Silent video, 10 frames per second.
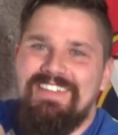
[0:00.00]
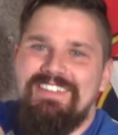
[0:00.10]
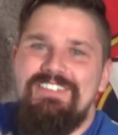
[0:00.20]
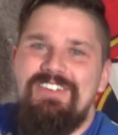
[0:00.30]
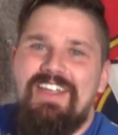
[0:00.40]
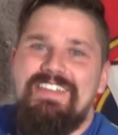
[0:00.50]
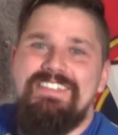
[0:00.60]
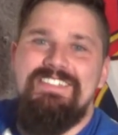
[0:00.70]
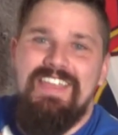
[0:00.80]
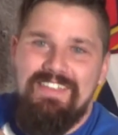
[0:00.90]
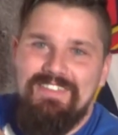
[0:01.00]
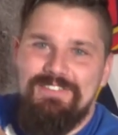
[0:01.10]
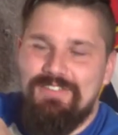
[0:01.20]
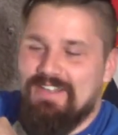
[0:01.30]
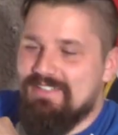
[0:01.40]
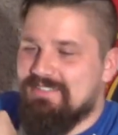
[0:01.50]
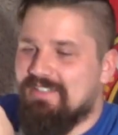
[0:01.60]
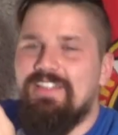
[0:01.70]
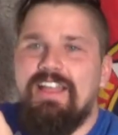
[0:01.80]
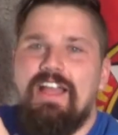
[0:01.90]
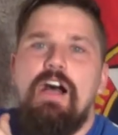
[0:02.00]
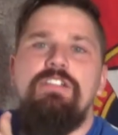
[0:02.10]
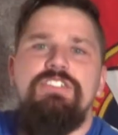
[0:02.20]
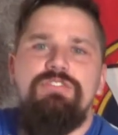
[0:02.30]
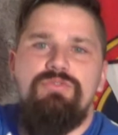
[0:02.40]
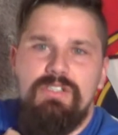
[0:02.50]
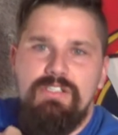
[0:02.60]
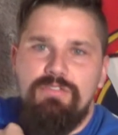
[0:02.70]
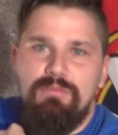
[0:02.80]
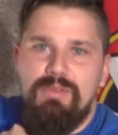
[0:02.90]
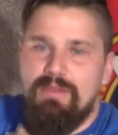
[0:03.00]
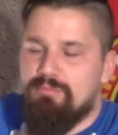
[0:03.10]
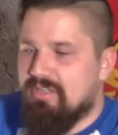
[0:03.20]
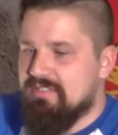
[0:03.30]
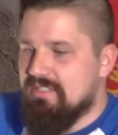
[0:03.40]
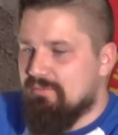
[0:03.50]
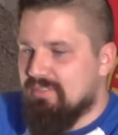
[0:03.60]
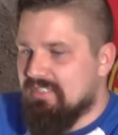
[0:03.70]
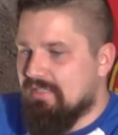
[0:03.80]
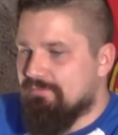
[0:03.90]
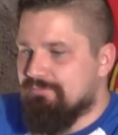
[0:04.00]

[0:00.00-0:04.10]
trying to say this right. So I'll just read from Game Press. How about that?